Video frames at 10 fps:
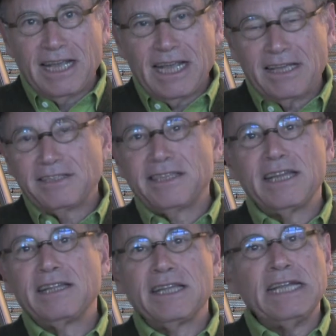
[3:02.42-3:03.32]
is
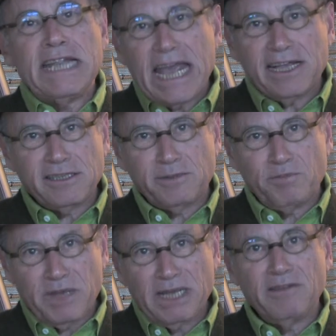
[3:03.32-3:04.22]
that the next
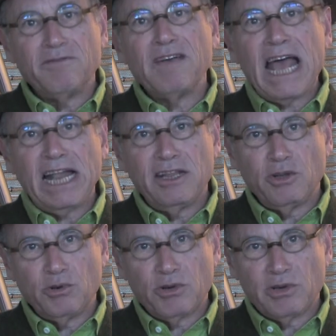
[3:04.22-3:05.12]
big
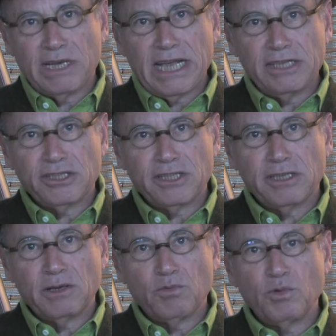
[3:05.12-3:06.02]
value
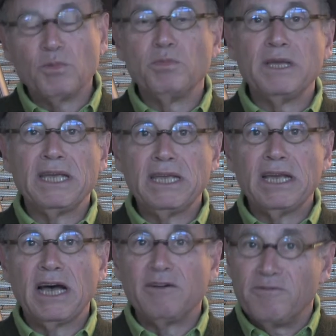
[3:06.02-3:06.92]
creation will be
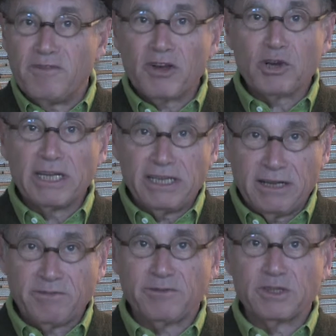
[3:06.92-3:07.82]
a very
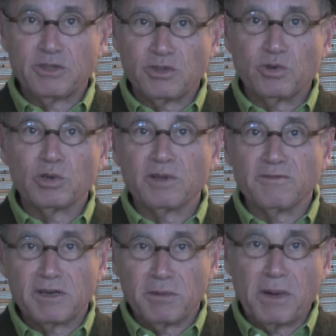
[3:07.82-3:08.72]
different sort
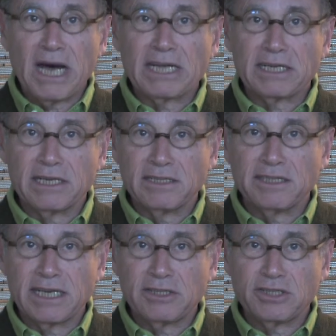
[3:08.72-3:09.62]
of
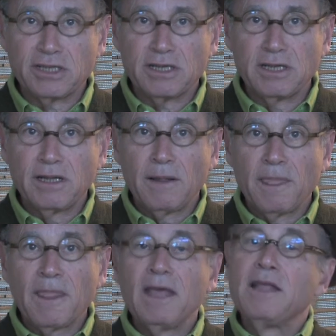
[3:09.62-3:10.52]
commoditization.
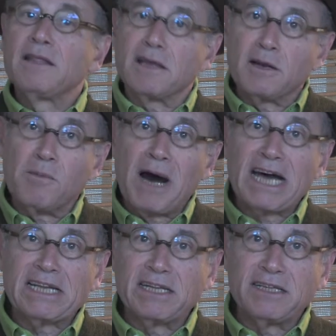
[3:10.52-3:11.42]
The
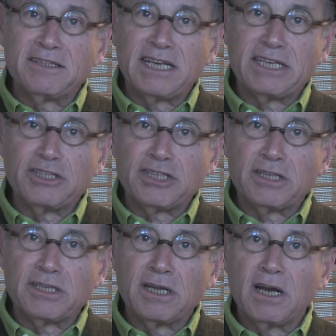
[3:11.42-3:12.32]

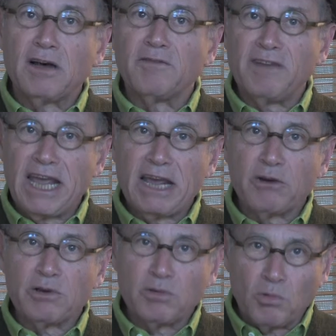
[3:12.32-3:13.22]
commoditization of
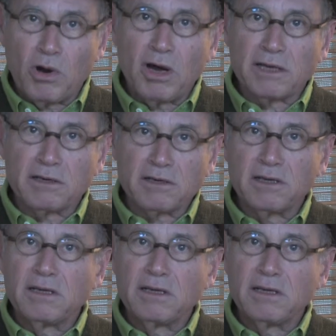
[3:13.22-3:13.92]
air and water.